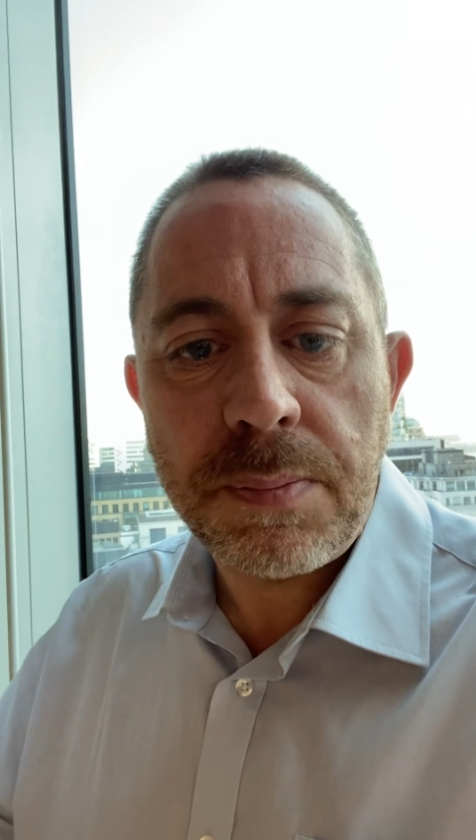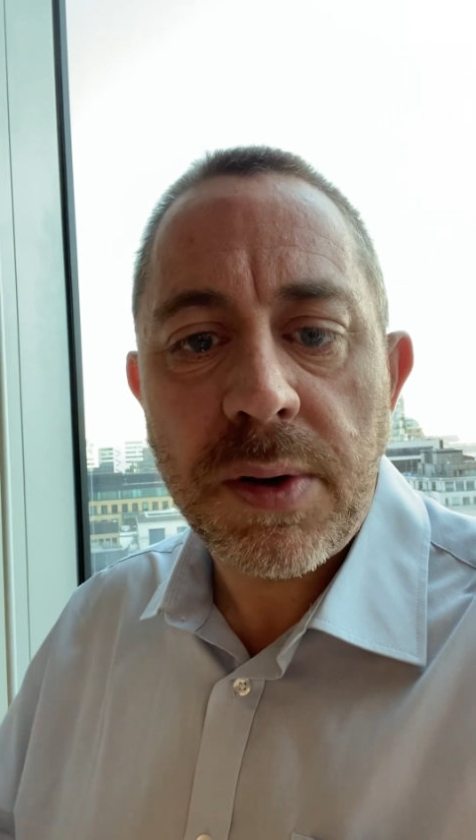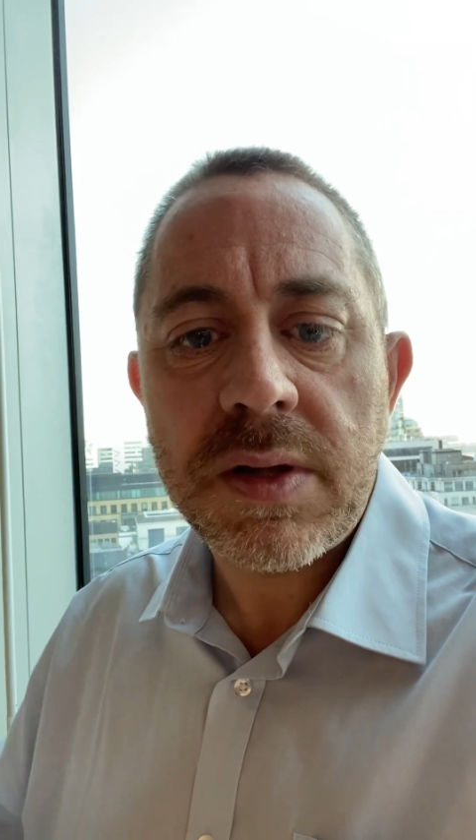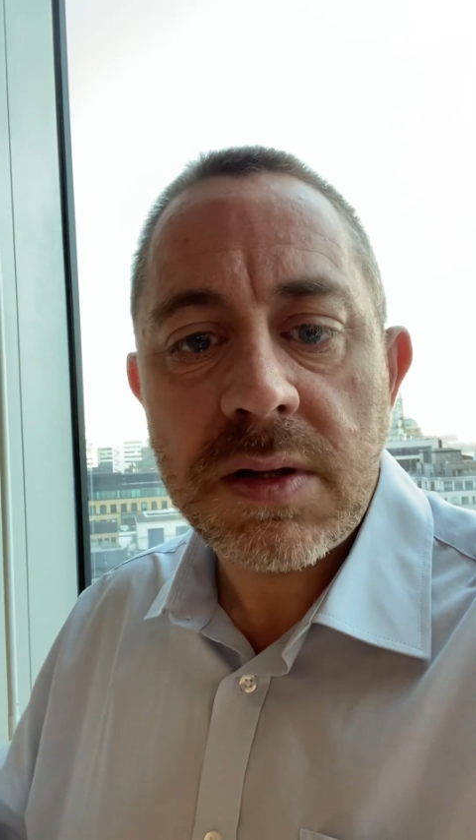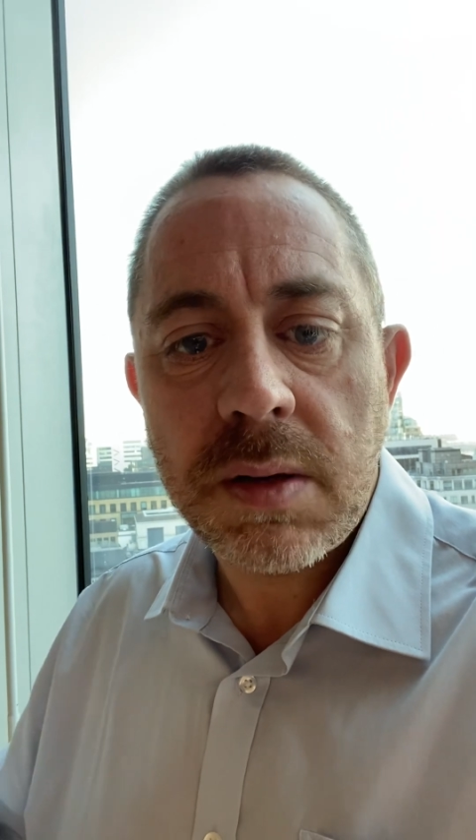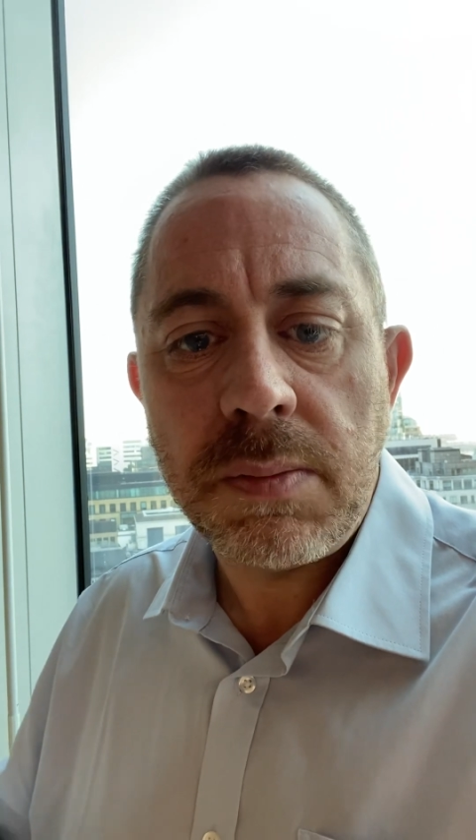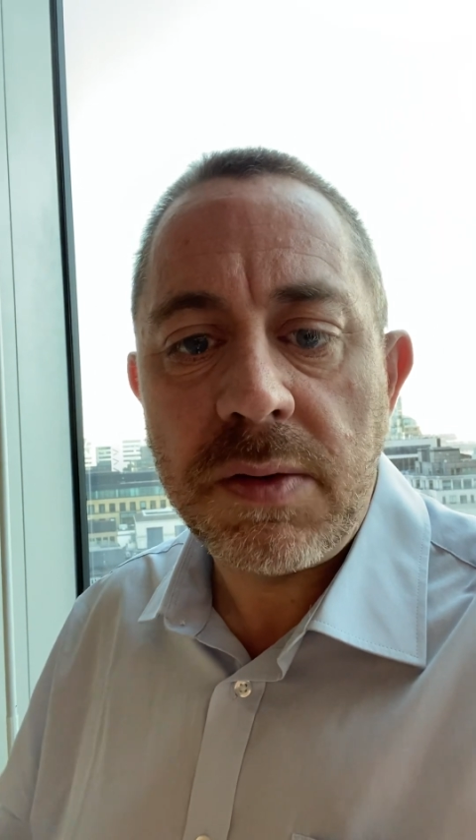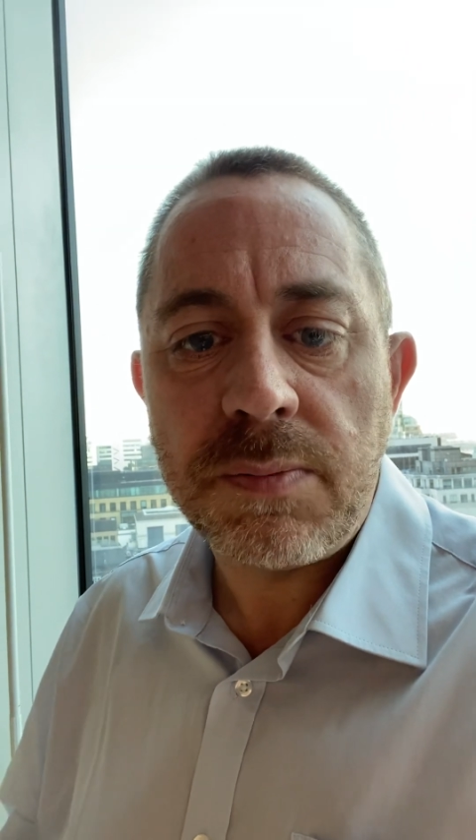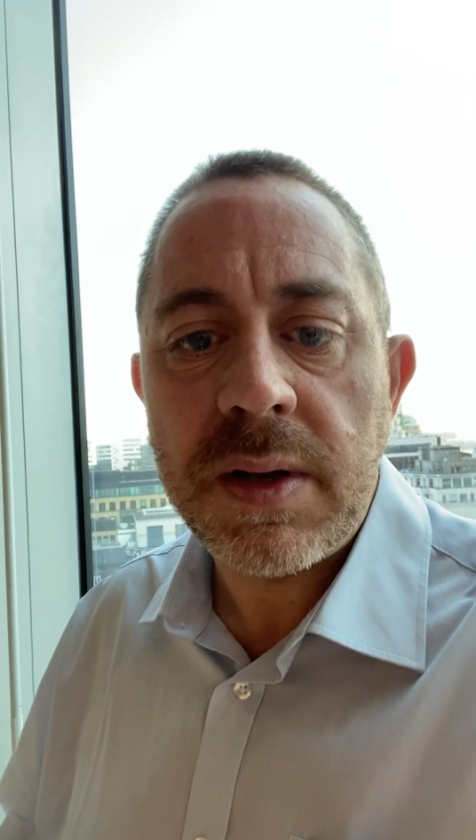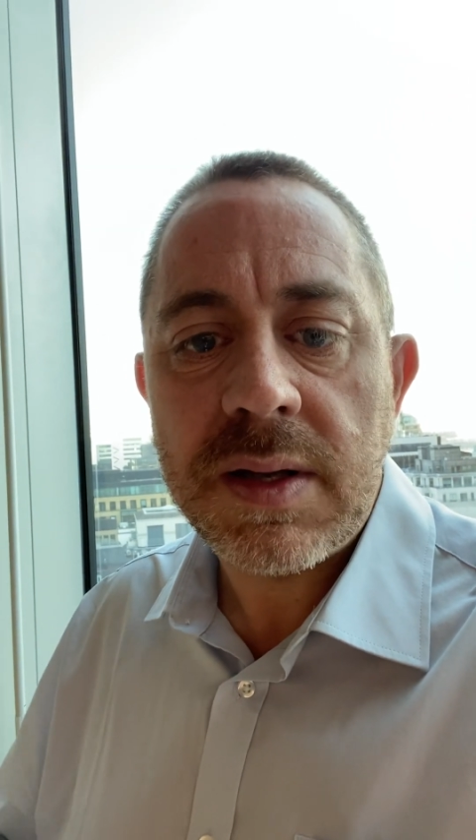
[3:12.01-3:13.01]
put the
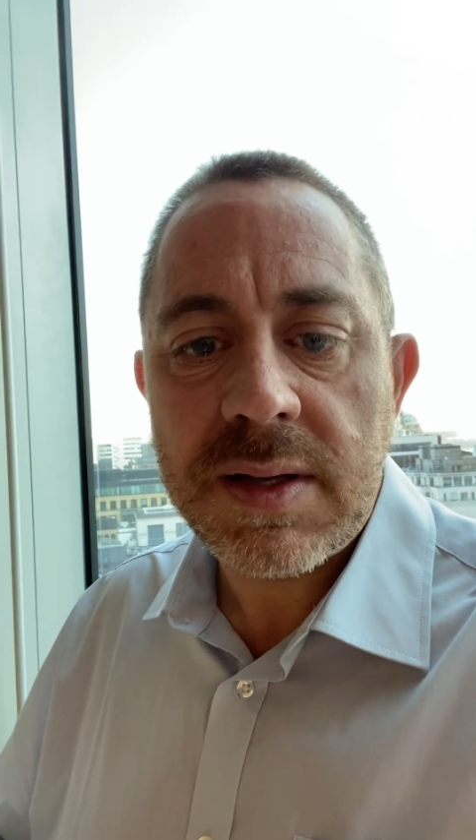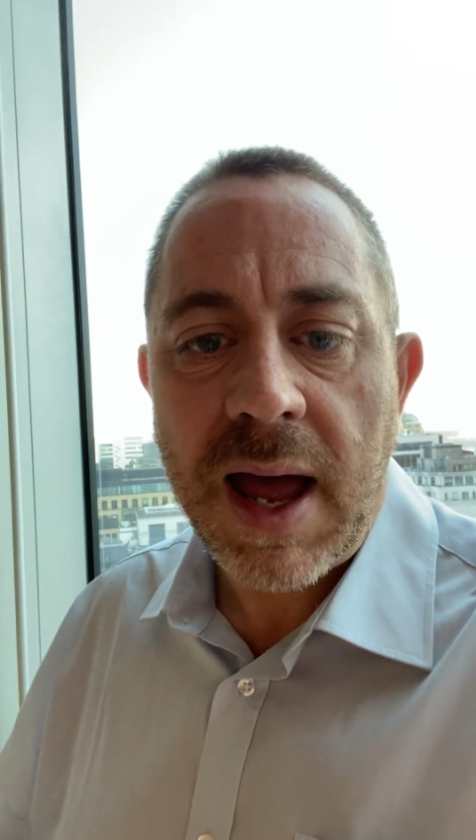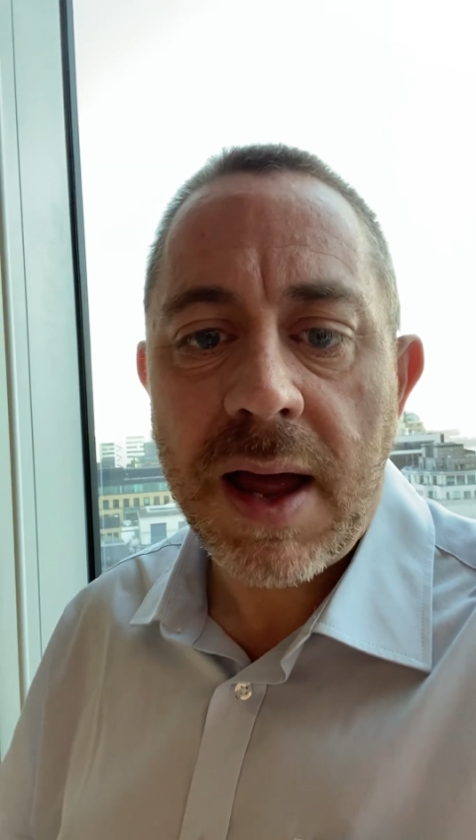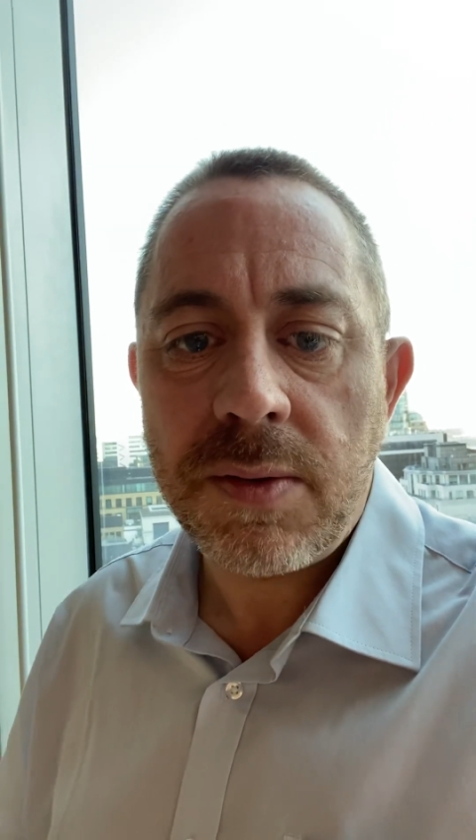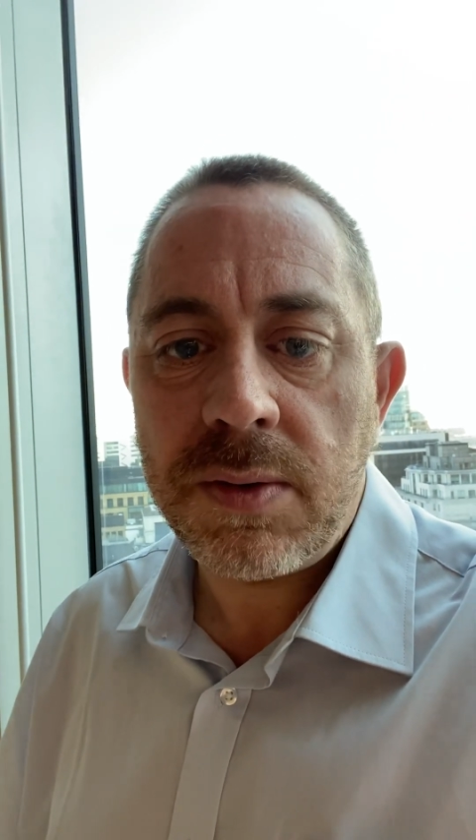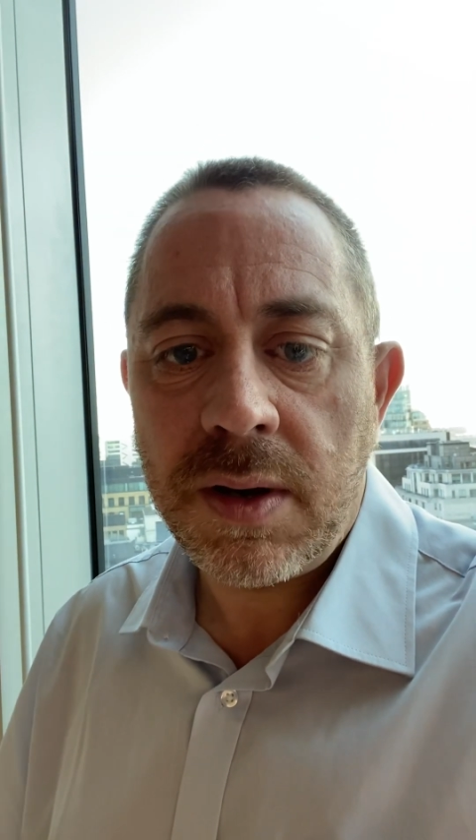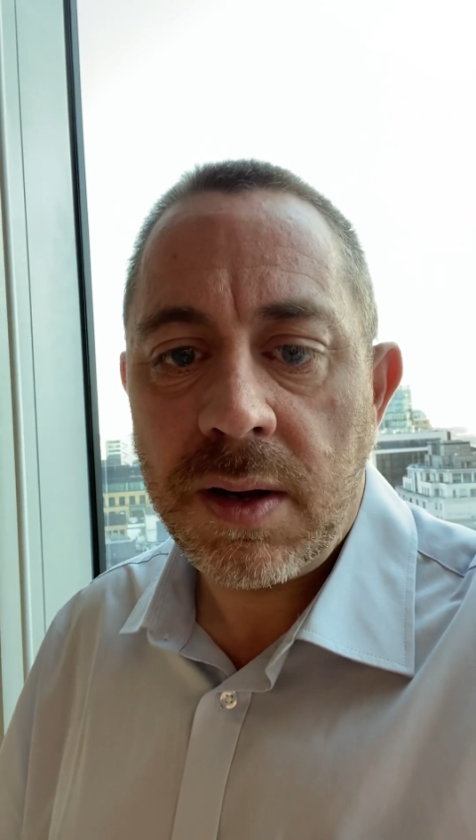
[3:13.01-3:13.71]
movement down.